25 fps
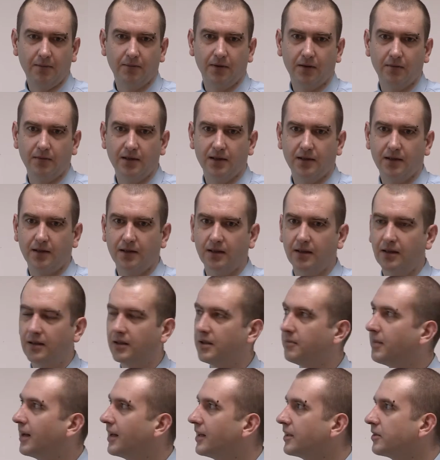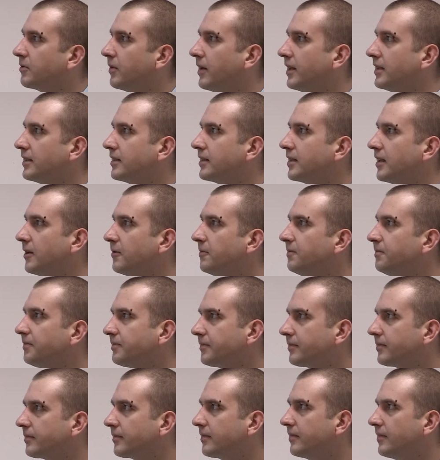implements and the ballast weights. So
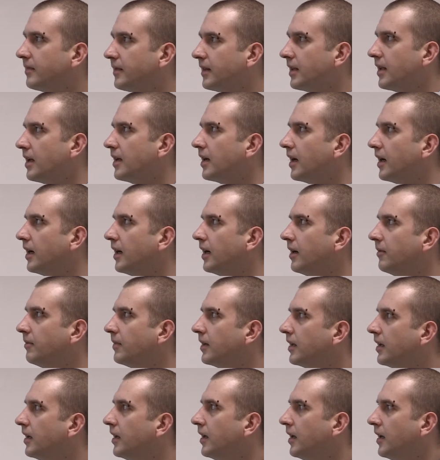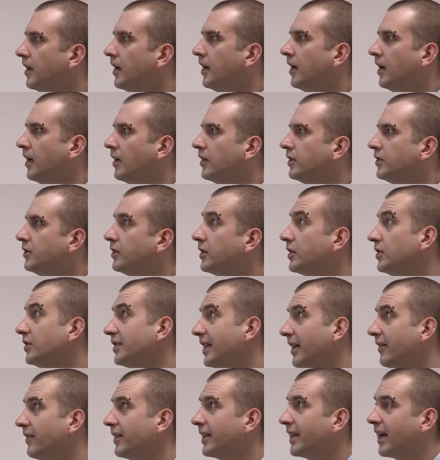you can
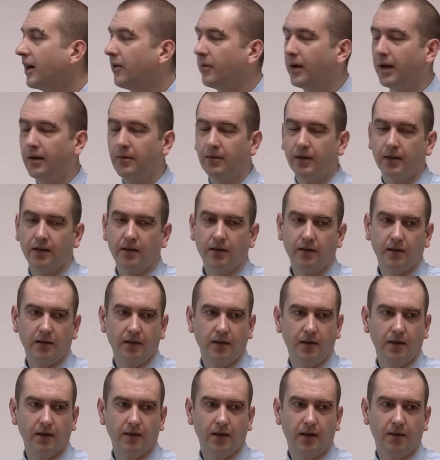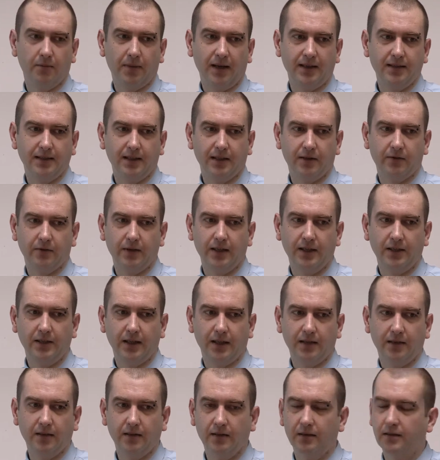generally get away with a basic
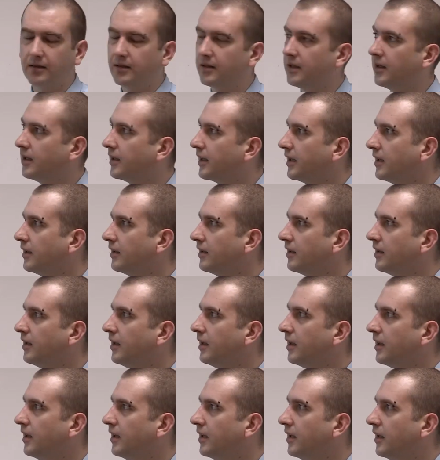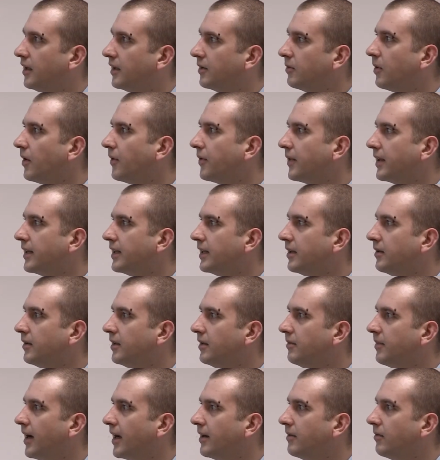regen circuit. The one thing
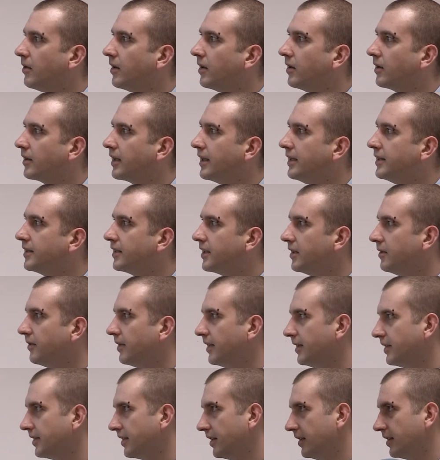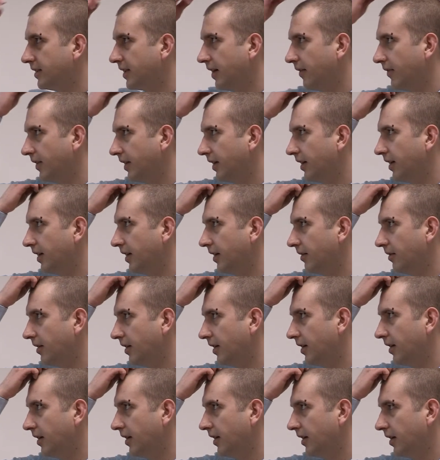you may want to look into is having
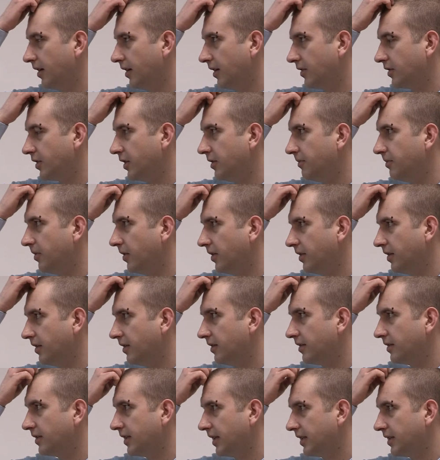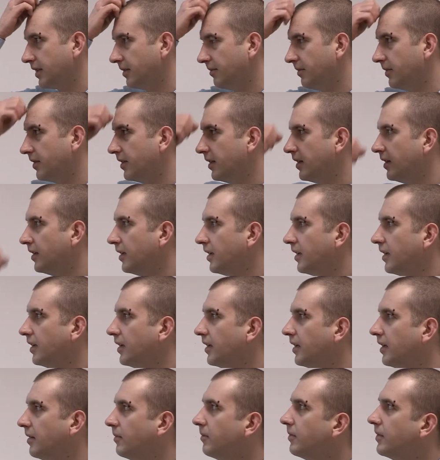a 2-point system
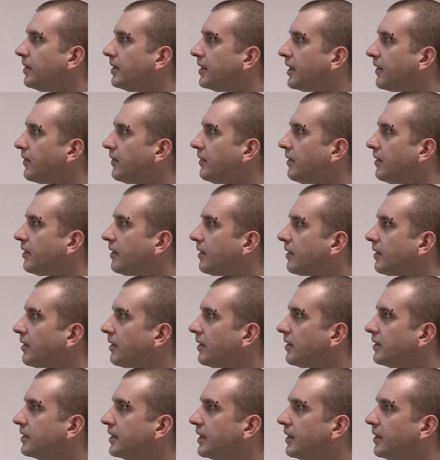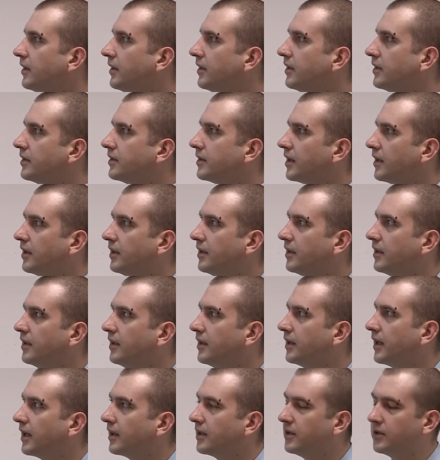with different cylinders so that you
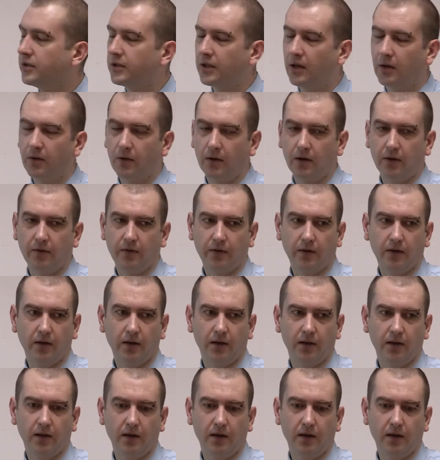can get control over